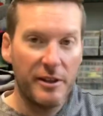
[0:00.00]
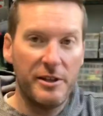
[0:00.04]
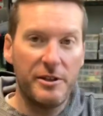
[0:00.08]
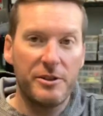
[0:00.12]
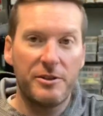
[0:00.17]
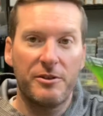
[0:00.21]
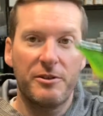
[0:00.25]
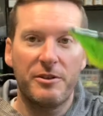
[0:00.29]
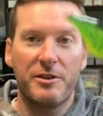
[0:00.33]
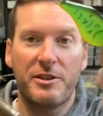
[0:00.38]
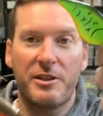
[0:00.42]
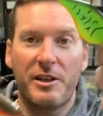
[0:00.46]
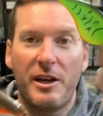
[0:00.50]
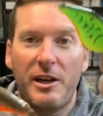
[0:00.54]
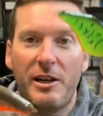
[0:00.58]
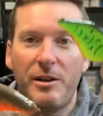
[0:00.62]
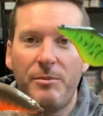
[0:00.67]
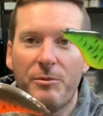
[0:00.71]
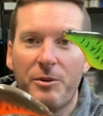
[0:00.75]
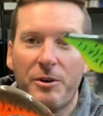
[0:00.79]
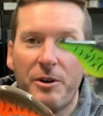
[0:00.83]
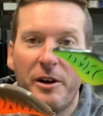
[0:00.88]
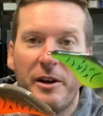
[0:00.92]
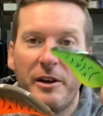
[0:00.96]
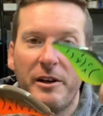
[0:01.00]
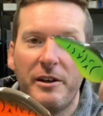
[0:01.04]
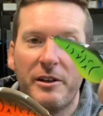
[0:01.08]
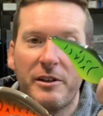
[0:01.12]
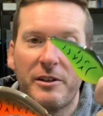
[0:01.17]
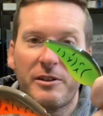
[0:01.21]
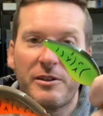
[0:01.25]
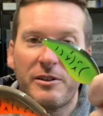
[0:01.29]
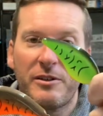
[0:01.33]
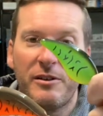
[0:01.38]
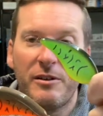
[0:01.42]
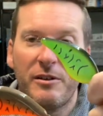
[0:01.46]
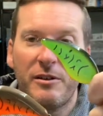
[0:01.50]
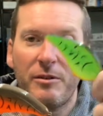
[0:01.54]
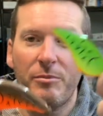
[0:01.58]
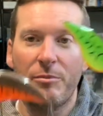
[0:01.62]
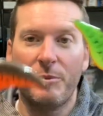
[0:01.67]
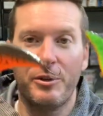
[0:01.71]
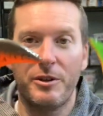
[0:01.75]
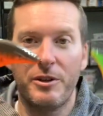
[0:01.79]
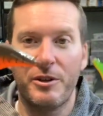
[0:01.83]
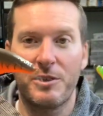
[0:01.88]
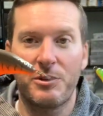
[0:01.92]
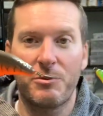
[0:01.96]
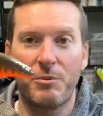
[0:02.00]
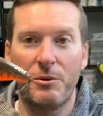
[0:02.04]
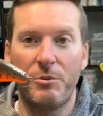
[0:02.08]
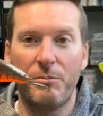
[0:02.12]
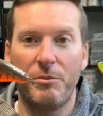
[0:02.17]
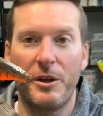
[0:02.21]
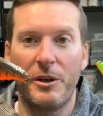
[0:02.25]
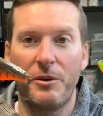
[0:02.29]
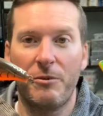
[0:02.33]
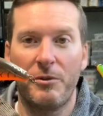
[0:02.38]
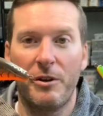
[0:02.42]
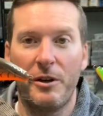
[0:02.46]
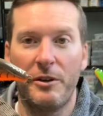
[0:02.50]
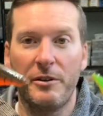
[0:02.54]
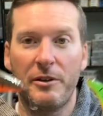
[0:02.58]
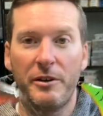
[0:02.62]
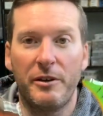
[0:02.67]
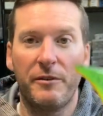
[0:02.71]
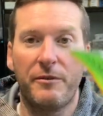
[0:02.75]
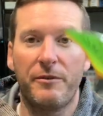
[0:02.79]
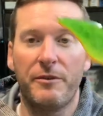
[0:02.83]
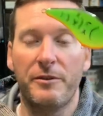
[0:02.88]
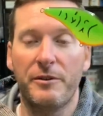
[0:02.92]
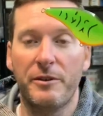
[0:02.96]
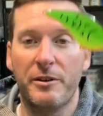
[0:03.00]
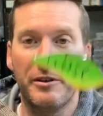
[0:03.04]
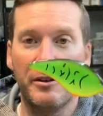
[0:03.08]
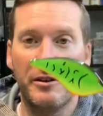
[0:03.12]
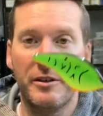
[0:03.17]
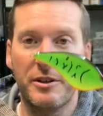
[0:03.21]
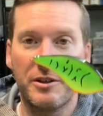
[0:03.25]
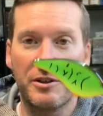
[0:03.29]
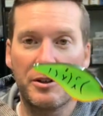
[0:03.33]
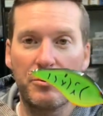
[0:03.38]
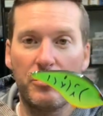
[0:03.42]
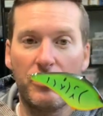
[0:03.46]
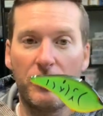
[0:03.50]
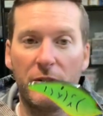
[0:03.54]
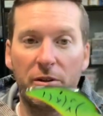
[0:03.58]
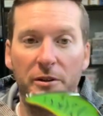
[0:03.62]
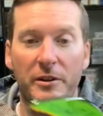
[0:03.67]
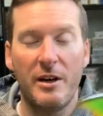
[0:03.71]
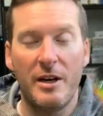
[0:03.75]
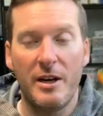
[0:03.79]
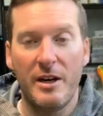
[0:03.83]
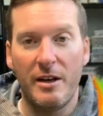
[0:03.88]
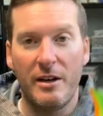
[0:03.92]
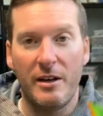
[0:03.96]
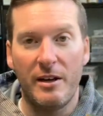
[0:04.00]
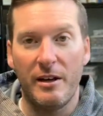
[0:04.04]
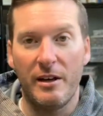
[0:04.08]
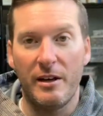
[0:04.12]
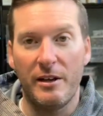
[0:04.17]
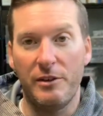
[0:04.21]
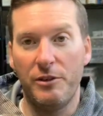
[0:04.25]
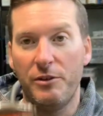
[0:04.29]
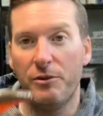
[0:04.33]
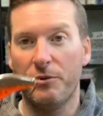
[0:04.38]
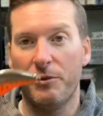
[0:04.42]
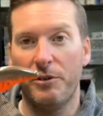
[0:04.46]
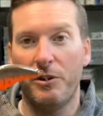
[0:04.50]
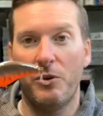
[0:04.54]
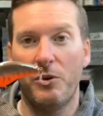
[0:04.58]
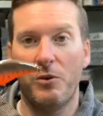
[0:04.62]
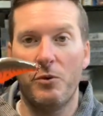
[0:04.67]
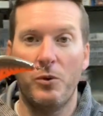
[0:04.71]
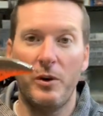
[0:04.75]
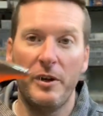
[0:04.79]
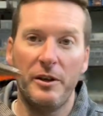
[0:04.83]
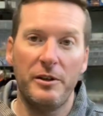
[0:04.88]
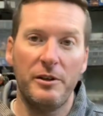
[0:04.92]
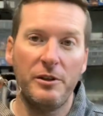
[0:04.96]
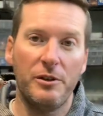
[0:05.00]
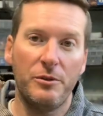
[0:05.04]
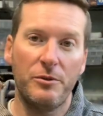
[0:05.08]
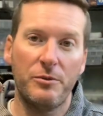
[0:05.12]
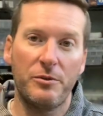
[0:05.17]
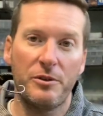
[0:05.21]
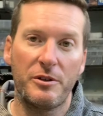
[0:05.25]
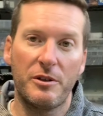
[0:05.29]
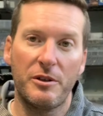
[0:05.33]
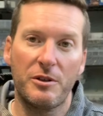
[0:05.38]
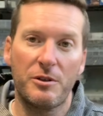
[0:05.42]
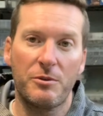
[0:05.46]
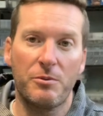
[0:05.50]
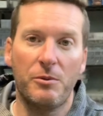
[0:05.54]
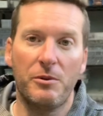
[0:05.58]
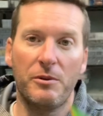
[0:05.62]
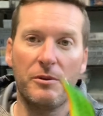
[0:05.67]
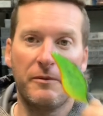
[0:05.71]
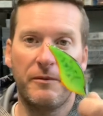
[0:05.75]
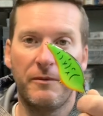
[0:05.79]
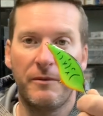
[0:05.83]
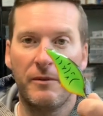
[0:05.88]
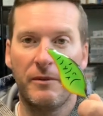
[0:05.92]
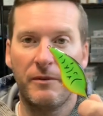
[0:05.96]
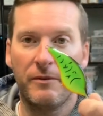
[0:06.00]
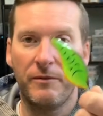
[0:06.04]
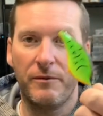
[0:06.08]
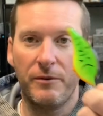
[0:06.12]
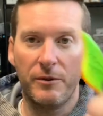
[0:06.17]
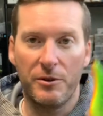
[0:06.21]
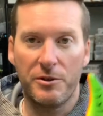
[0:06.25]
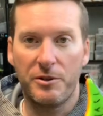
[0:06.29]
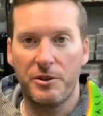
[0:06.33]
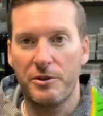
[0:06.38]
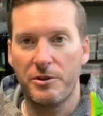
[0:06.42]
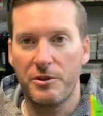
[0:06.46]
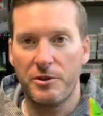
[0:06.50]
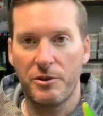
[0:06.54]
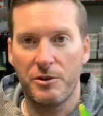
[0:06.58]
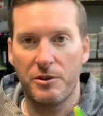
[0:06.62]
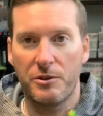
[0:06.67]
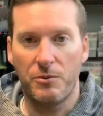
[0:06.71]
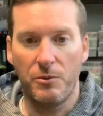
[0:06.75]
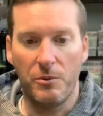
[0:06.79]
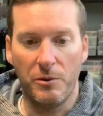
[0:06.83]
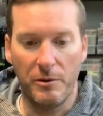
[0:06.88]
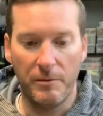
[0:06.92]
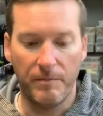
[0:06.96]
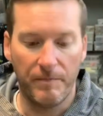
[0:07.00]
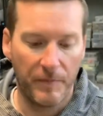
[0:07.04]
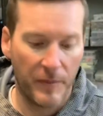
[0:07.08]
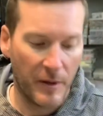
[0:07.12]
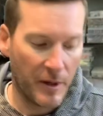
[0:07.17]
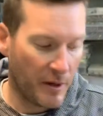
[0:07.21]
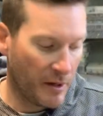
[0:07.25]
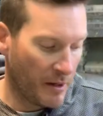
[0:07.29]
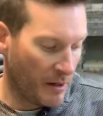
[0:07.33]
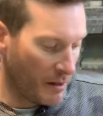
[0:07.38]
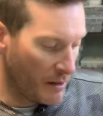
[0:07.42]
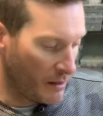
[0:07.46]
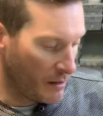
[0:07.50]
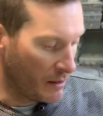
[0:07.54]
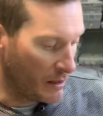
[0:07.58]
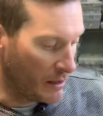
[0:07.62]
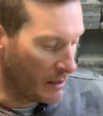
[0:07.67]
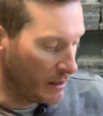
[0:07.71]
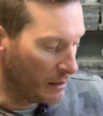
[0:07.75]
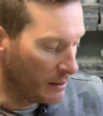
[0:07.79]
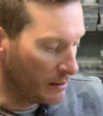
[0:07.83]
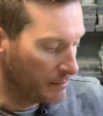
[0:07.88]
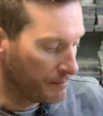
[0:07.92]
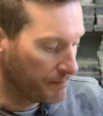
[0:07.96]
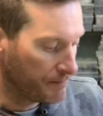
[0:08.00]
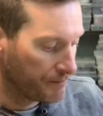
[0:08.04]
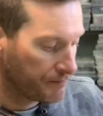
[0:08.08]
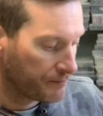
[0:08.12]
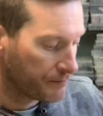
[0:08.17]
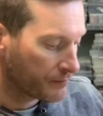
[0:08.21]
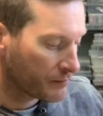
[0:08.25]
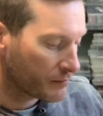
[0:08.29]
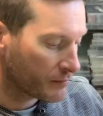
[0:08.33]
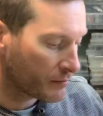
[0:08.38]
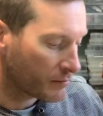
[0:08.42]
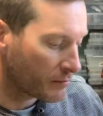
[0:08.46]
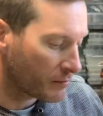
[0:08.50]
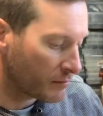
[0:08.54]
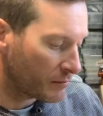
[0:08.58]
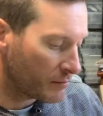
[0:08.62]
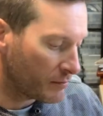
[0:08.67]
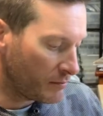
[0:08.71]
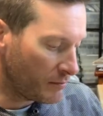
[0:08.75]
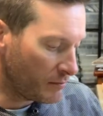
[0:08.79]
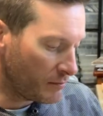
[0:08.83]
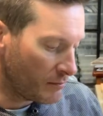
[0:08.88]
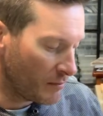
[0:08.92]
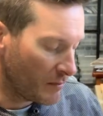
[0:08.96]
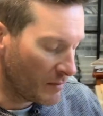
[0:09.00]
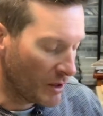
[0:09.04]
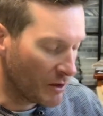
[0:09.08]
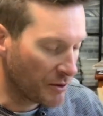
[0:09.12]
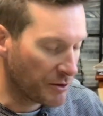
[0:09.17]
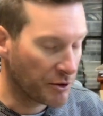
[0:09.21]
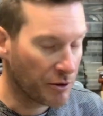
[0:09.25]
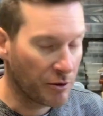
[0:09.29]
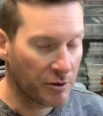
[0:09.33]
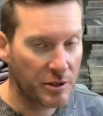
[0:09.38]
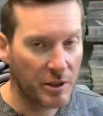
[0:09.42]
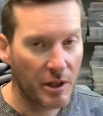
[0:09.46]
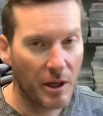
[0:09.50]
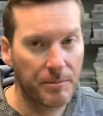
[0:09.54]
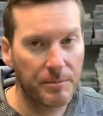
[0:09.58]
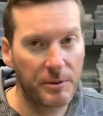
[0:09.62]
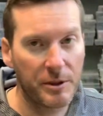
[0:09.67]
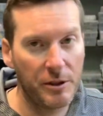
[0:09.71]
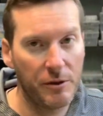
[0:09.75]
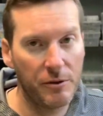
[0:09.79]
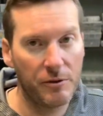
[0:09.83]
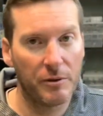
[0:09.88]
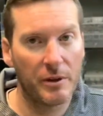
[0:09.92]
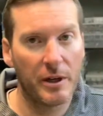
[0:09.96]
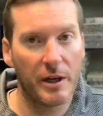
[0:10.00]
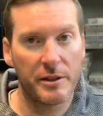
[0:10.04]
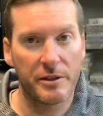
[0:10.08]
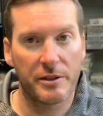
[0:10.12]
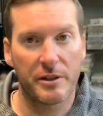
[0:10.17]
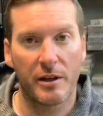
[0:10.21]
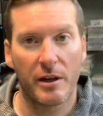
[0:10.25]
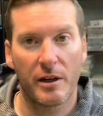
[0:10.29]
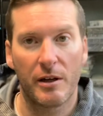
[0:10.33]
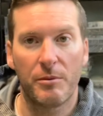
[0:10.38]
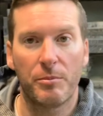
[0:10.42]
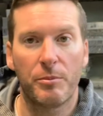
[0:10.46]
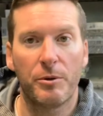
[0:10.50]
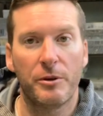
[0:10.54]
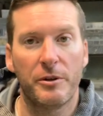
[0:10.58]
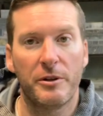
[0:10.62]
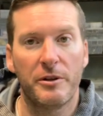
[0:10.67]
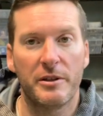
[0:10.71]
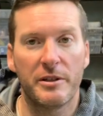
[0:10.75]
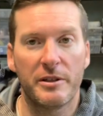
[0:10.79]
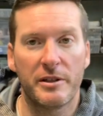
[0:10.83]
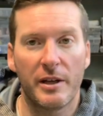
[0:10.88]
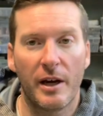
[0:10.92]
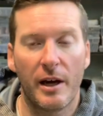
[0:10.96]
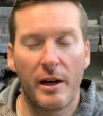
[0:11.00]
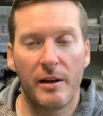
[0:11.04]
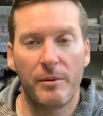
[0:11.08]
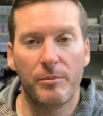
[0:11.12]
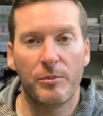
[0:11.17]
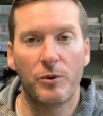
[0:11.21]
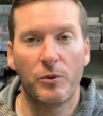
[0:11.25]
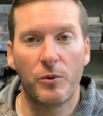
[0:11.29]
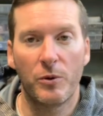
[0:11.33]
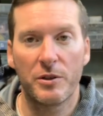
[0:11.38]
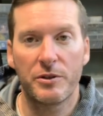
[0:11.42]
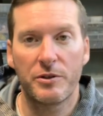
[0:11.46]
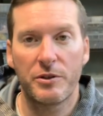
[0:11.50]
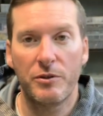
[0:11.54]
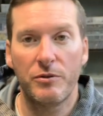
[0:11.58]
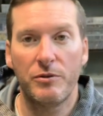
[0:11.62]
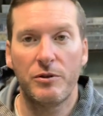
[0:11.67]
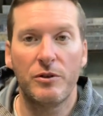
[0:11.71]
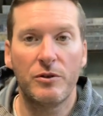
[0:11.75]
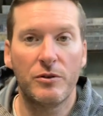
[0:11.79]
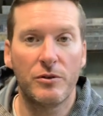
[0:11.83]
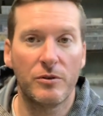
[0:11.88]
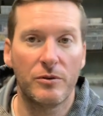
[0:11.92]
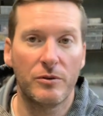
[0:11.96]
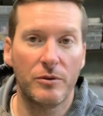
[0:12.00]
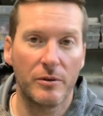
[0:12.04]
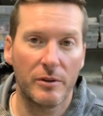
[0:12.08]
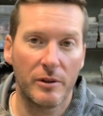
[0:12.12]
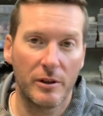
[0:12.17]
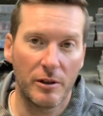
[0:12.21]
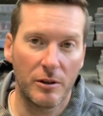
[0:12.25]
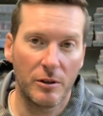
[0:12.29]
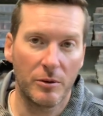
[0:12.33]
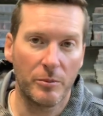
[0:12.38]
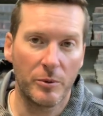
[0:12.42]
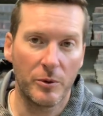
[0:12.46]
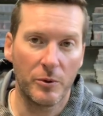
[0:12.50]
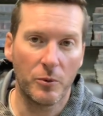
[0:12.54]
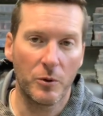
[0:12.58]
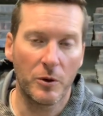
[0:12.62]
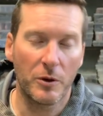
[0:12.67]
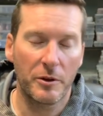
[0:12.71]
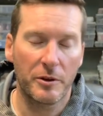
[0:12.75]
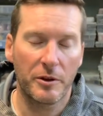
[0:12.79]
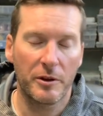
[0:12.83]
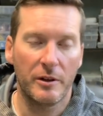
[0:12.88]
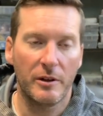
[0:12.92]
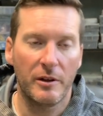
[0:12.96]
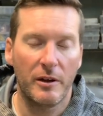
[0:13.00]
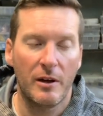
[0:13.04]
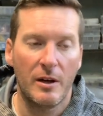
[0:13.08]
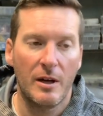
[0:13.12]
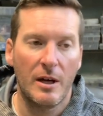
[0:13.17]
are the same cranks, but this one might run different than this one. And you'll know when to use this one versus this one. So it's up to you guys to kind of put in the time. But once you do, it'll be worth it.